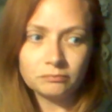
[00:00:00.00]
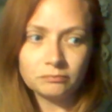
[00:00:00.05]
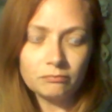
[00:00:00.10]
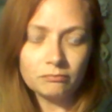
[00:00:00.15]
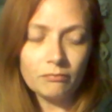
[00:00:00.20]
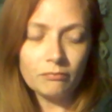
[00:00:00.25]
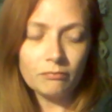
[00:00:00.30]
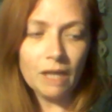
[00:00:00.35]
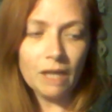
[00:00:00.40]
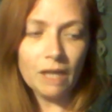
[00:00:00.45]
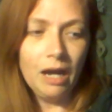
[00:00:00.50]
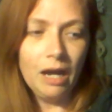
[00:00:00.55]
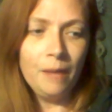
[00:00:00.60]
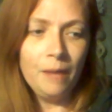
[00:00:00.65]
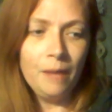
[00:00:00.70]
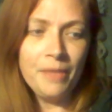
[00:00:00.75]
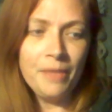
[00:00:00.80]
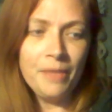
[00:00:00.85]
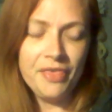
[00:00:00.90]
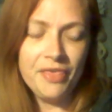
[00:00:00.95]

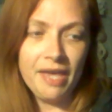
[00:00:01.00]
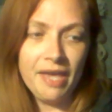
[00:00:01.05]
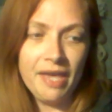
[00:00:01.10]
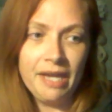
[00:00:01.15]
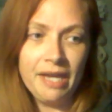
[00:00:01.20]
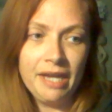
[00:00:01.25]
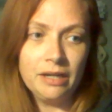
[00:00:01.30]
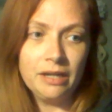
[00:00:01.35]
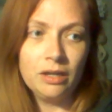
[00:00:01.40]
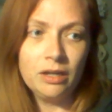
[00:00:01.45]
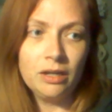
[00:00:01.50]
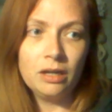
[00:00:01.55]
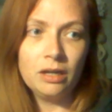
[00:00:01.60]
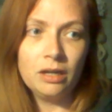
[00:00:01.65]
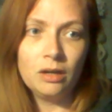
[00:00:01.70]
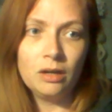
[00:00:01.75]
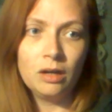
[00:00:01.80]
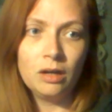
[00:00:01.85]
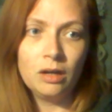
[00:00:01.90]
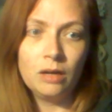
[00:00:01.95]
then
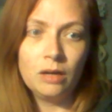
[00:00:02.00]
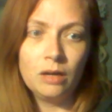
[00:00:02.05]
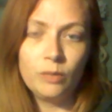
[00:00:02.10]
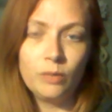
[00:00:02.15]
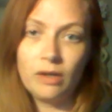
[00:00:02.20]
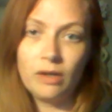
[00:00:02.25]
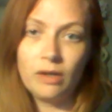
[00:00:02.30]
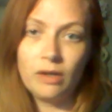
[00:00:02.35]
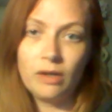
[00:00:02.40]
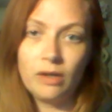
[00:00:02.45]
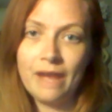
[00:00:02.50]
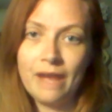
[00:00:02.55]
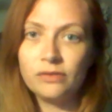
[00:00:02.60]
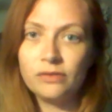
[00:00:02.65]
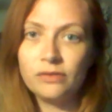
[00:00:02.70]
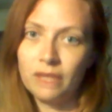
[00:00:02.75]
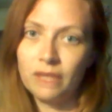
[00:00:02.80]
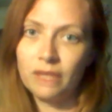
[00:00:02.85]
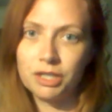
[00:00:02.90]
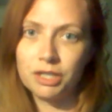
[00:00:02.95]
we don't have those
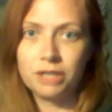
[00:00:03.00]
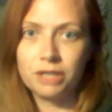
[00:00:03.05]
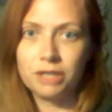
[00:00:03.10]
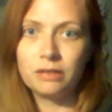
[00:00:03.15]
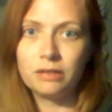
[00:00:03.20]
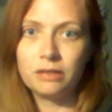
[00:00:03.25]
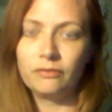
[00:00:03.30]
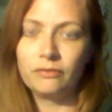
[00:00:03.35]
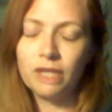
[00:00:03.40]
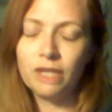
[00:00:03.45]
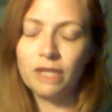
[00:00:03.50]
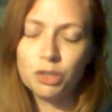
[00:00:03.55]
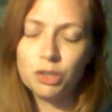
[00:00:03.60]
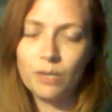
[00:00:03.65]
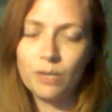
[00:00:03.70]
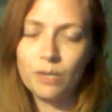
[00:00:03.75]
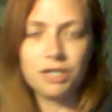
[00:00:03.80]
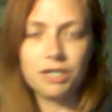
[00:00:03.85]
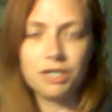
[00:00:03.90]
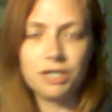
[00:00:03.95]

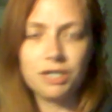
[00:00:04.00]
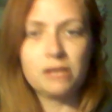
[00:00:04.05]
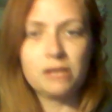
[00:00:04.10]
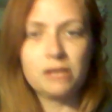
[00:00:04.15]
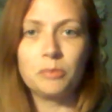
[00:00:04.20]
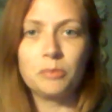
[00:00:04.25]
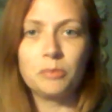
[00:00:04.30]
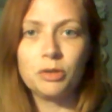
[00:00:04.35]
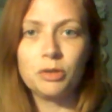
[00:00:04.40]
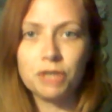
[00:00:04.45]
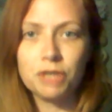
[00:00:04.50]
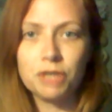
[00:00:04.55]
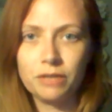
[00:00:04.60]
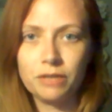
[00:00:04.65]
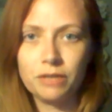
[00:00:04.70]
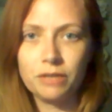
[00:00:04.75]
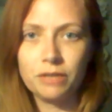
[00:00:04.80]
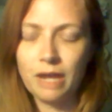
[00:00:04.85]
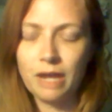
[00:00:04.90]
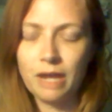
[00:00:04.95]
fluctuations of emotion,
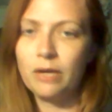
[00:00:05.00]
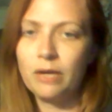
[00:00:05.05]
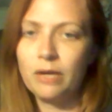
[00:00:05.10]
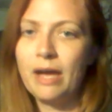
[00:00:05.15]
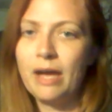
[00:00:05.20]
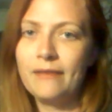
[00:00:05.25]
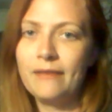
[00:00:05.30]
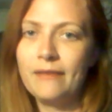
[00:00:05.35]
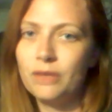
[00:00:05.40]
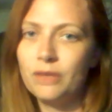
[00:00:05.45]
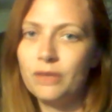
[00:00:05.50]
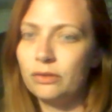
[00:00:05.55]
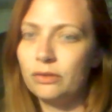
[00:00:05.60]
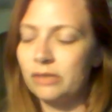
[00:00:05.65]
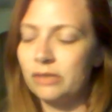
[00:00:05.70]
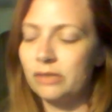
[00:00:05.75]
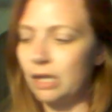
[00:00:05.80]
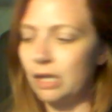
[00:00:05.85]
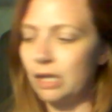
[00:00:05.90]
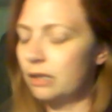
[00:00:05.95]
right? We don't have those like